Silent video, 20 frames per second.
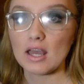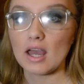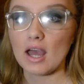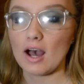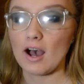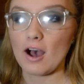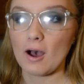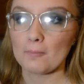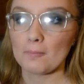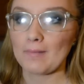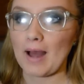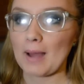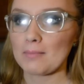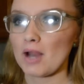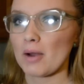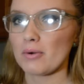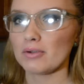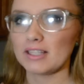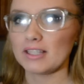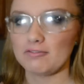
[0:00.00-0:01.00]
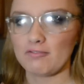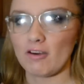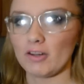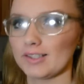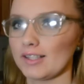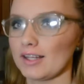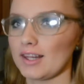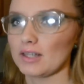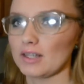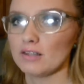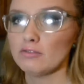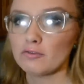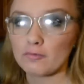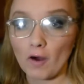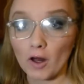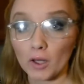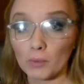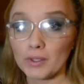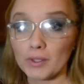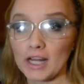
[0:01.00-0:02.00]
I'm not really
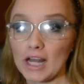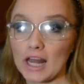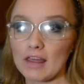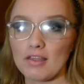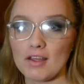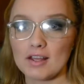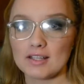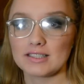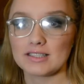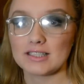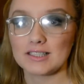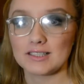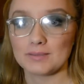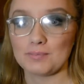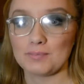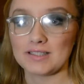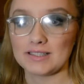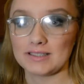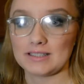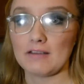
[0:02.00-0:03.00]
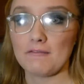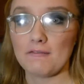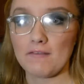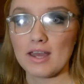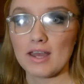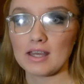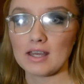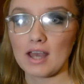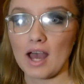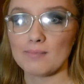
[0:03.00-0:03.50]
following anything specific.